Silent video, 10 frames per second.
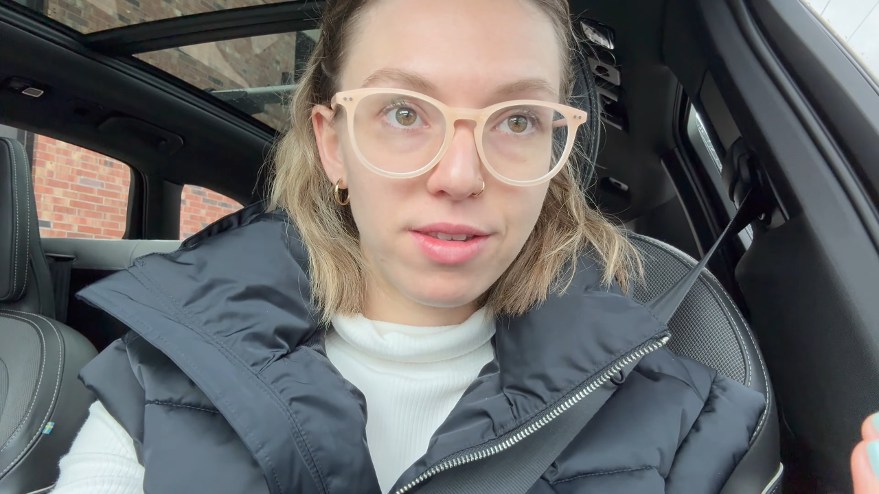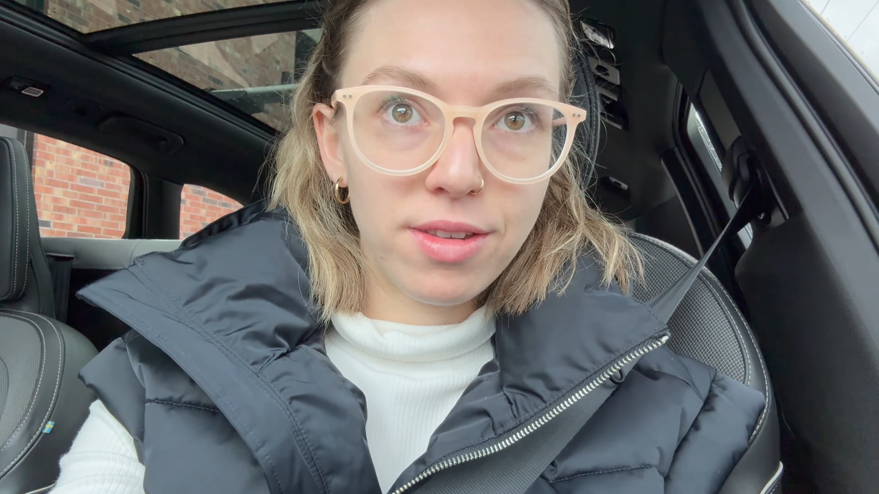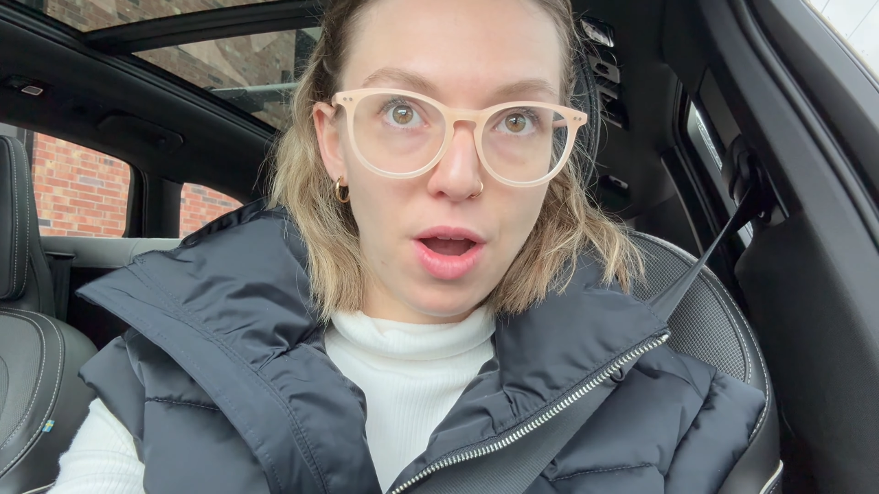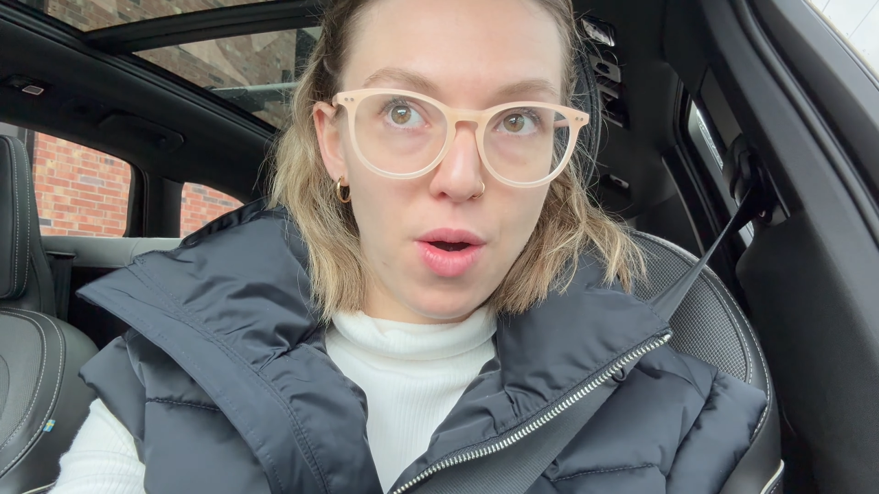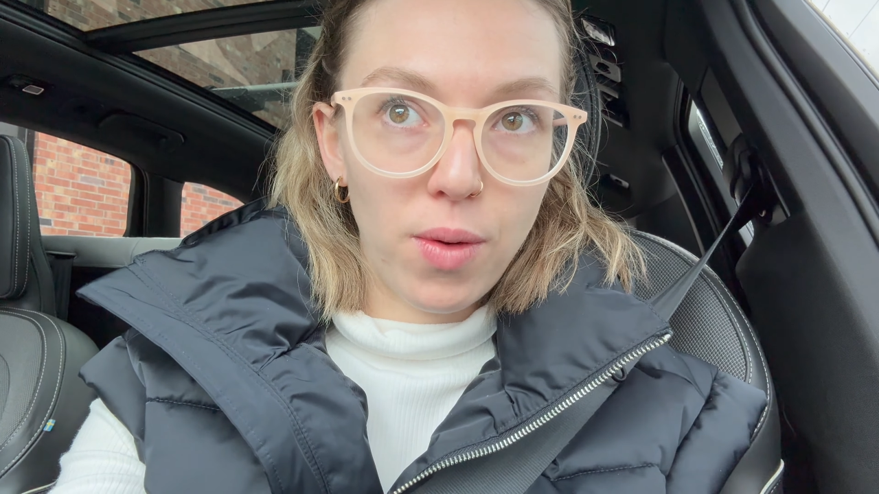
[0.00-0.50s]

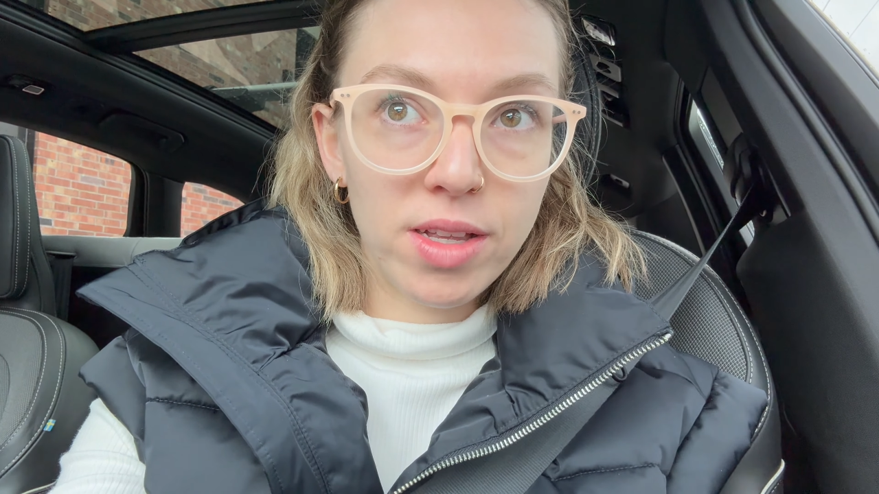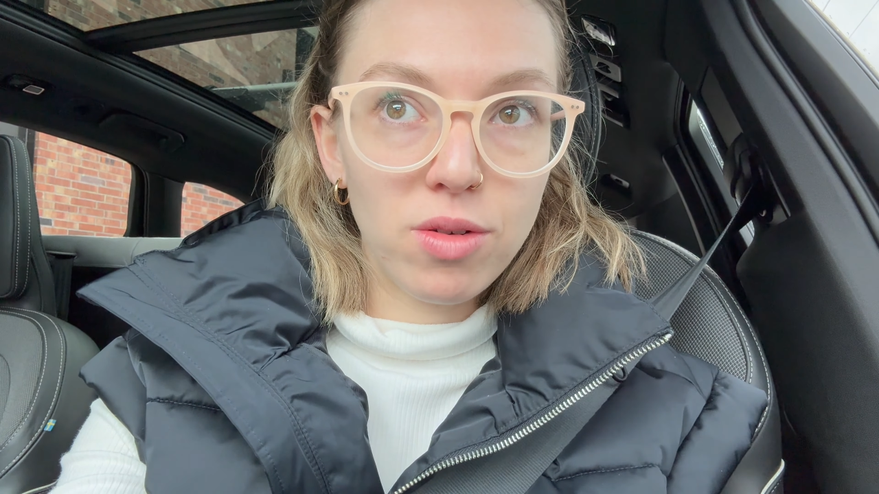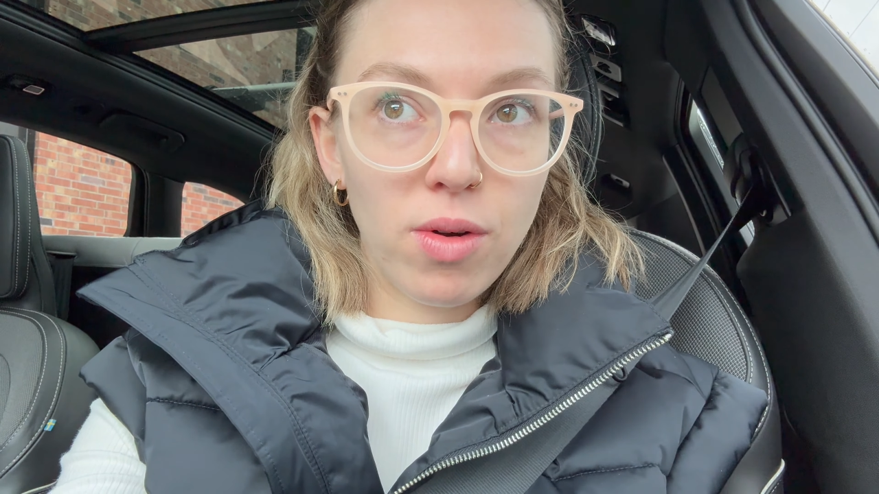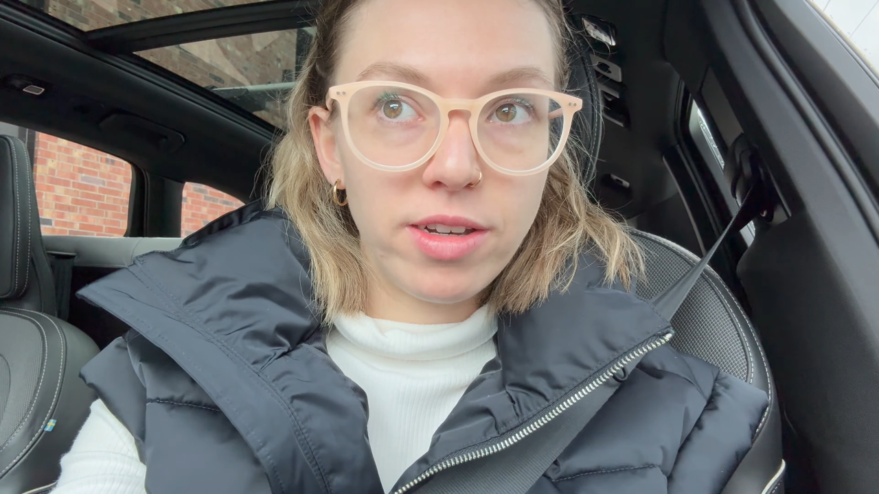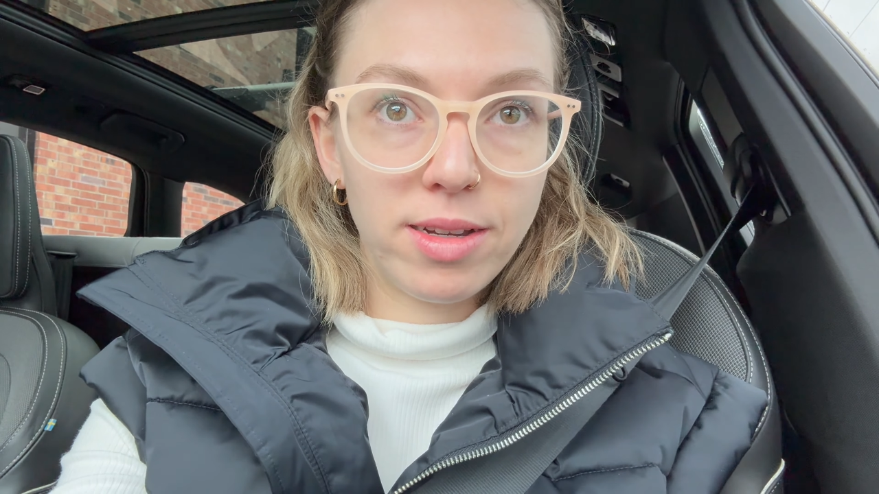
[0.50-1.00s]
so it's
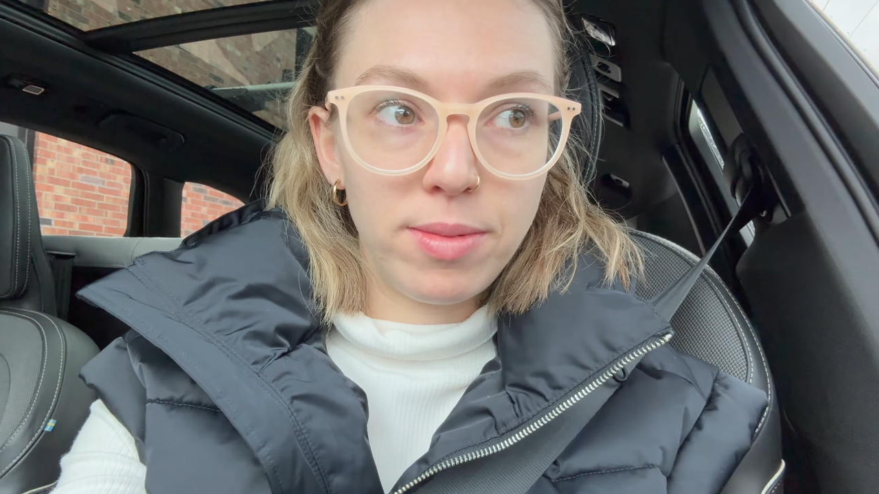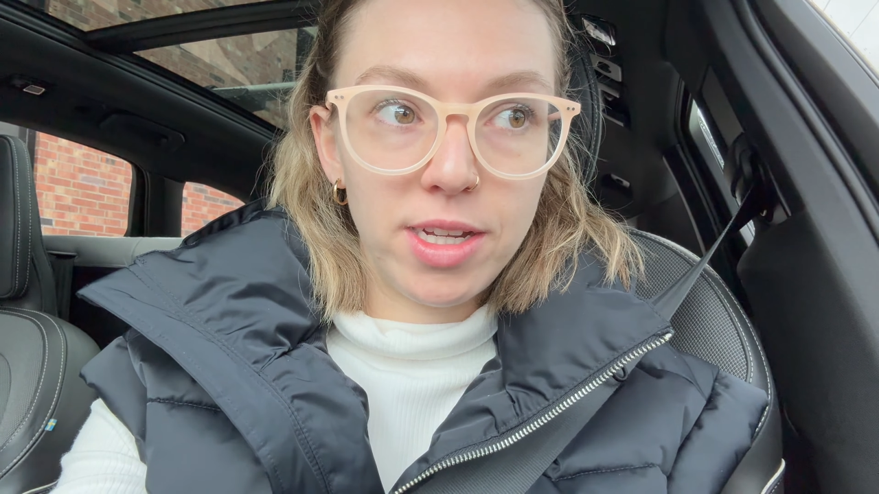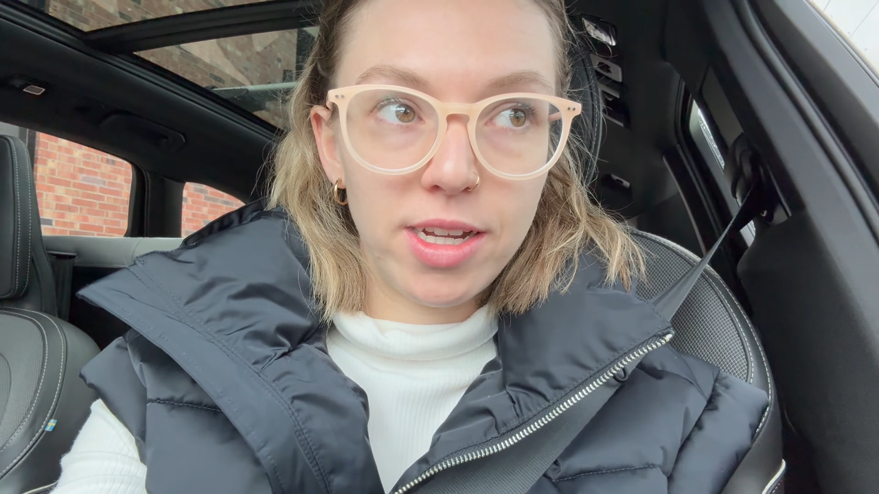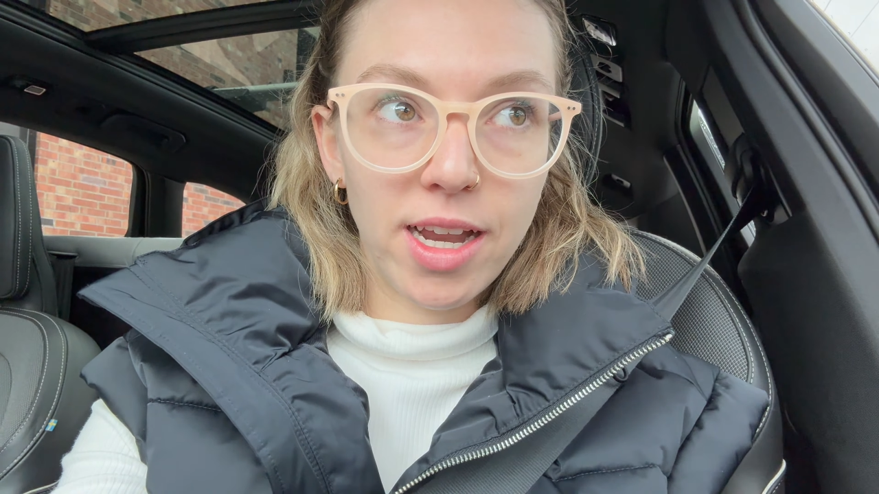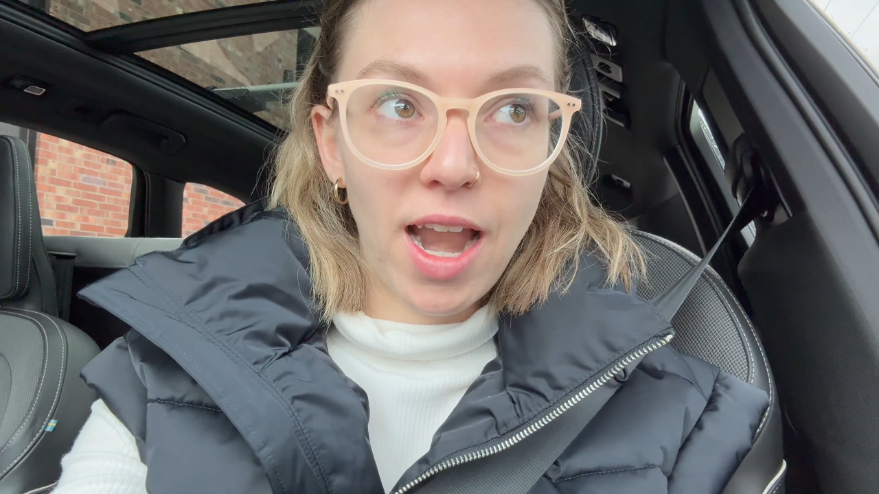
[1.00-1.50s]
going to
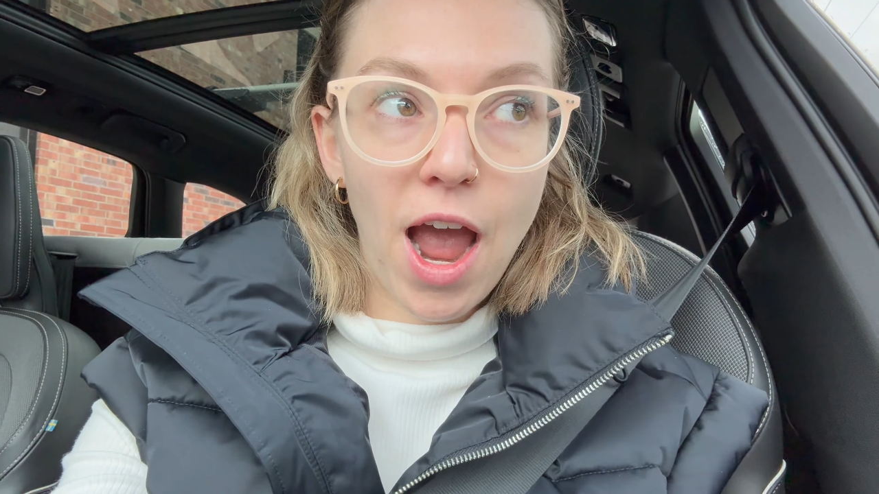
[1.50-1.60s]
be an